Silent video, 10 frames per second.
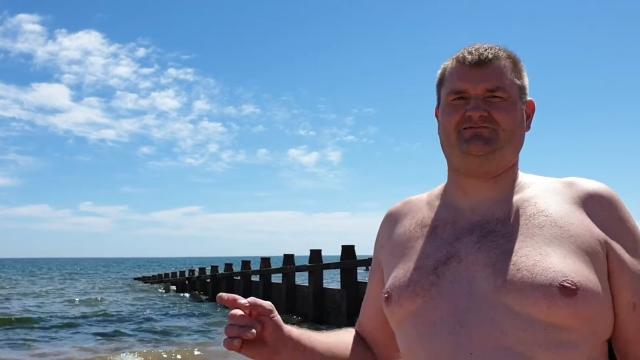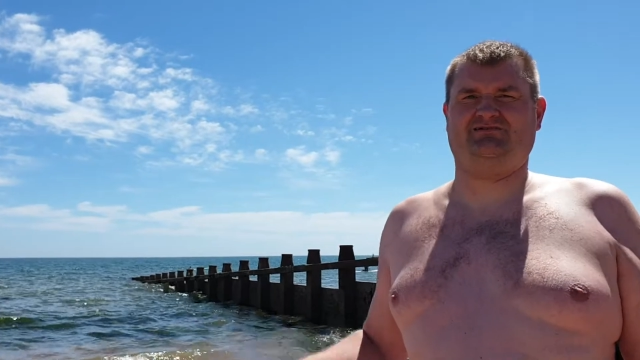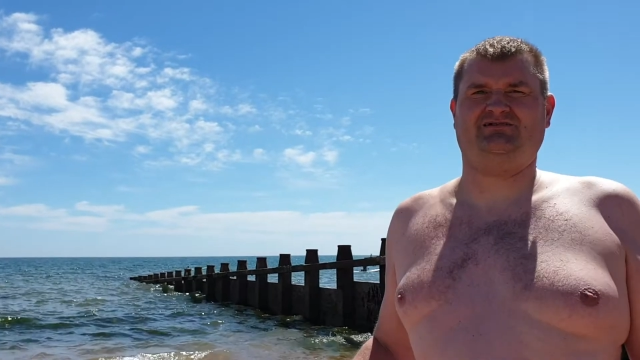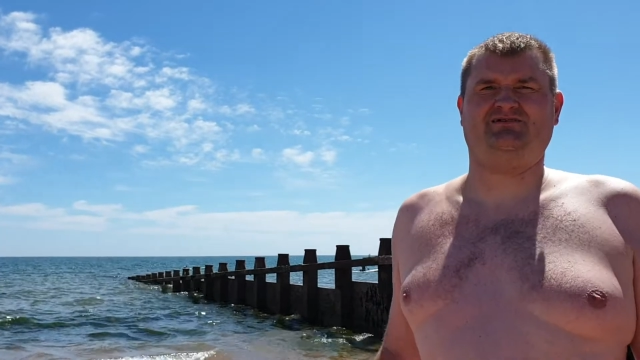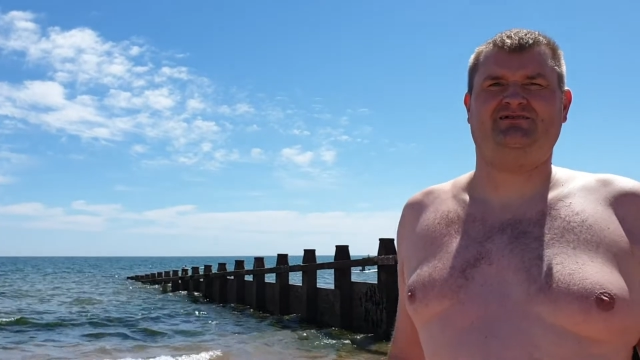you
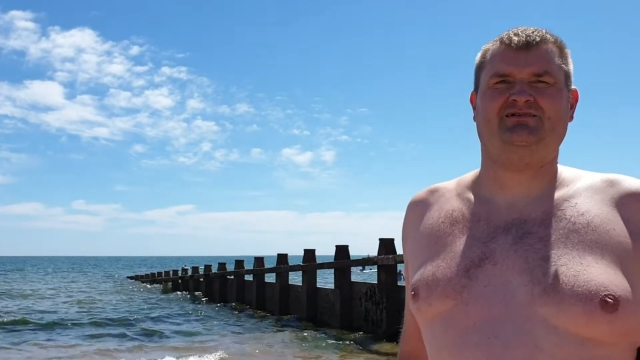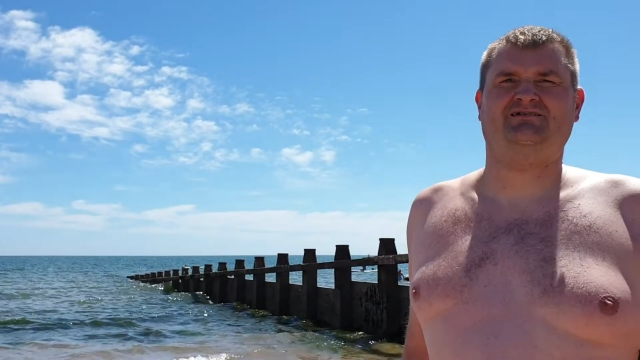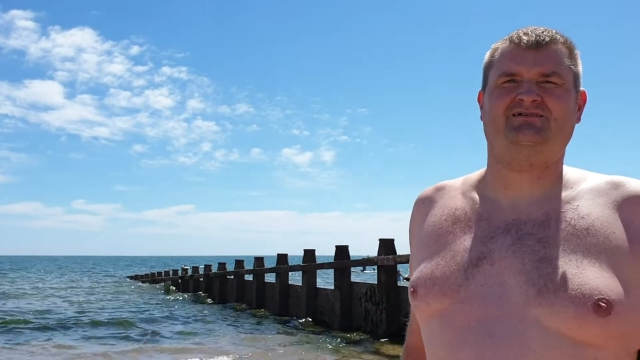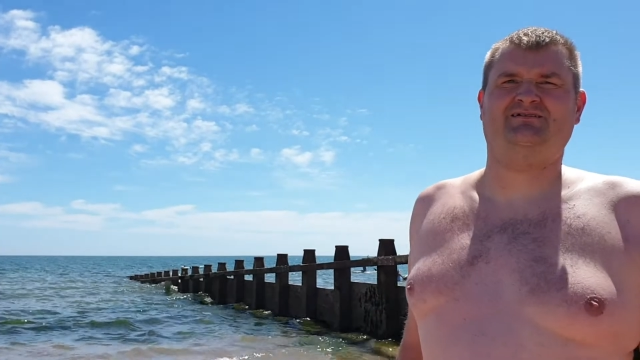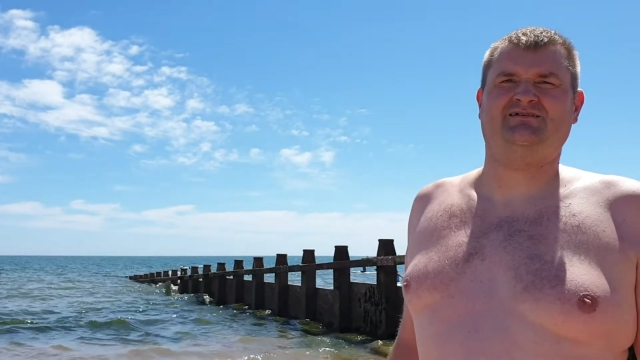spend your
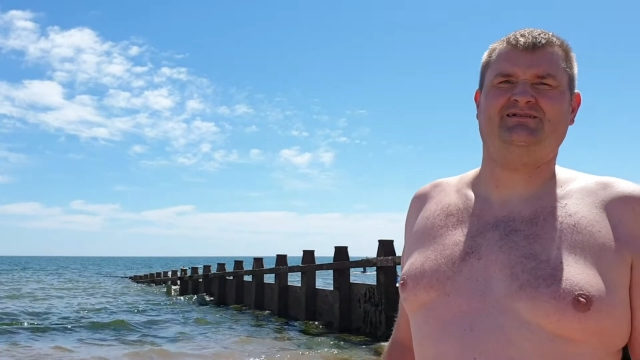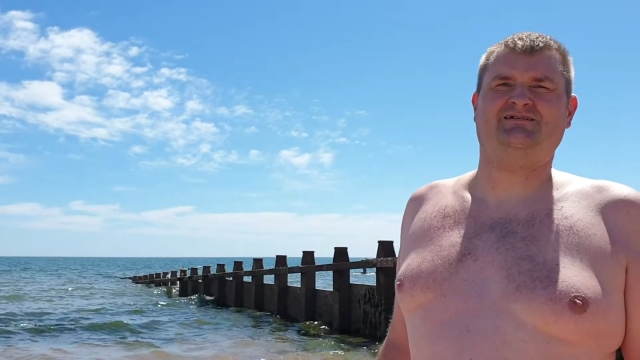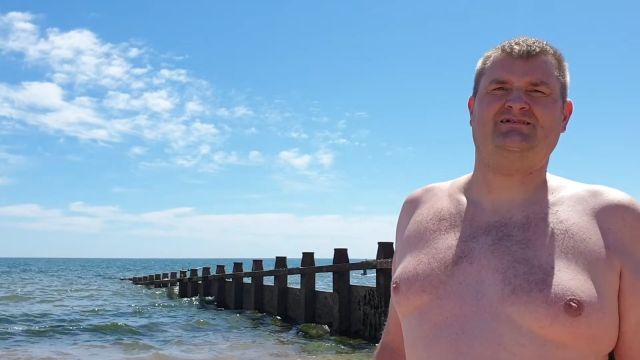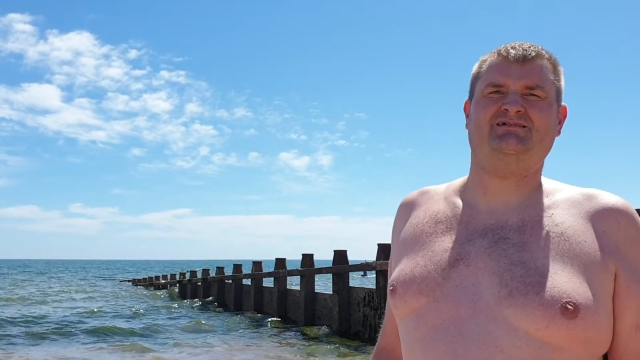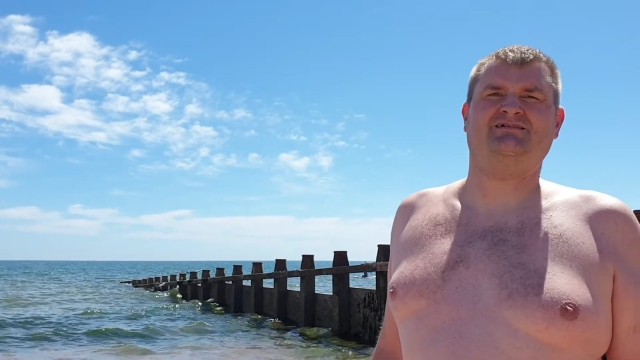spell
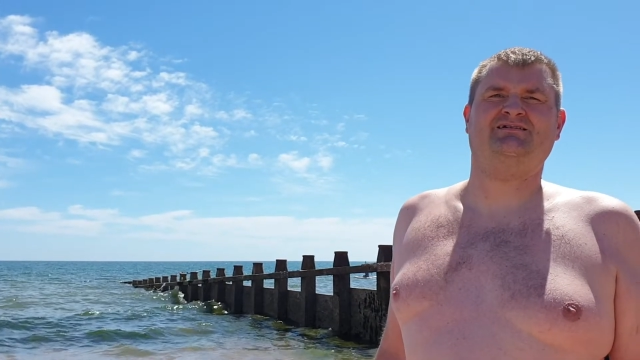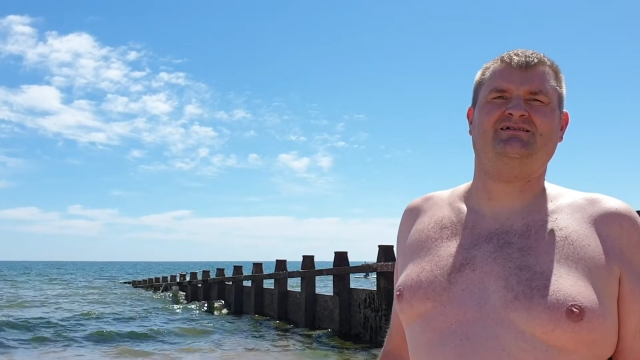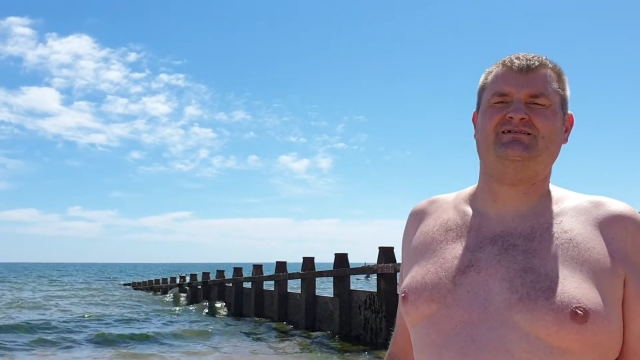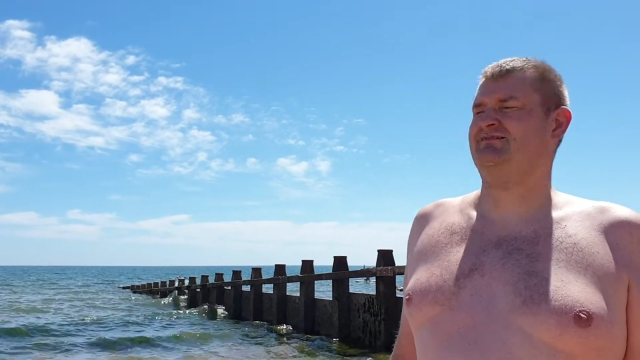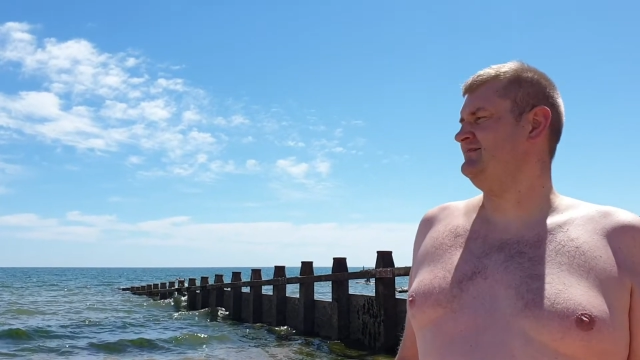your
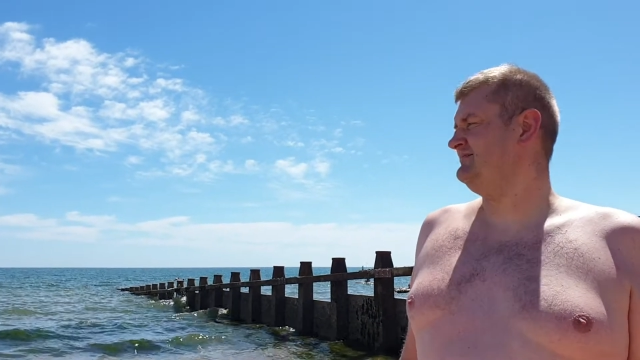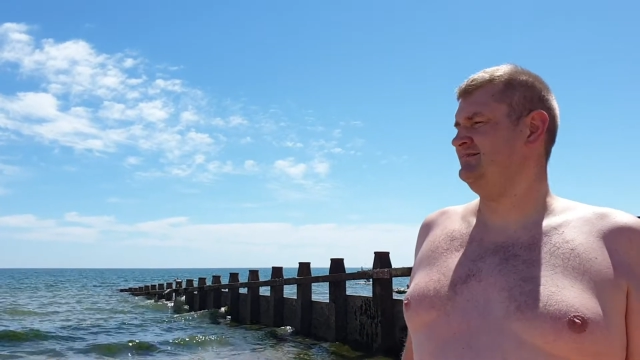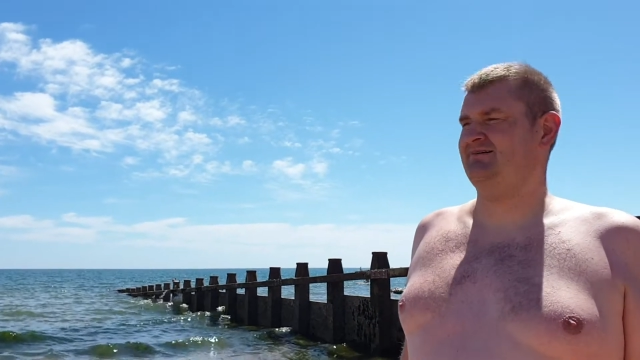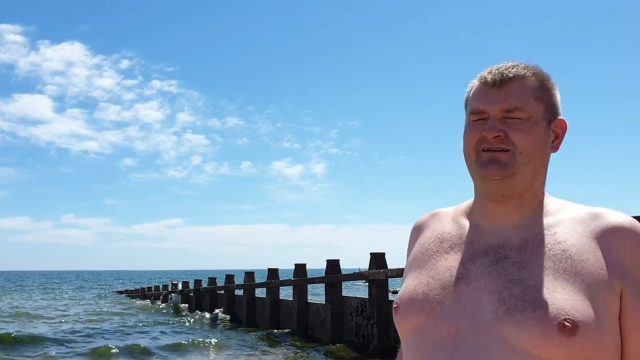friend's name?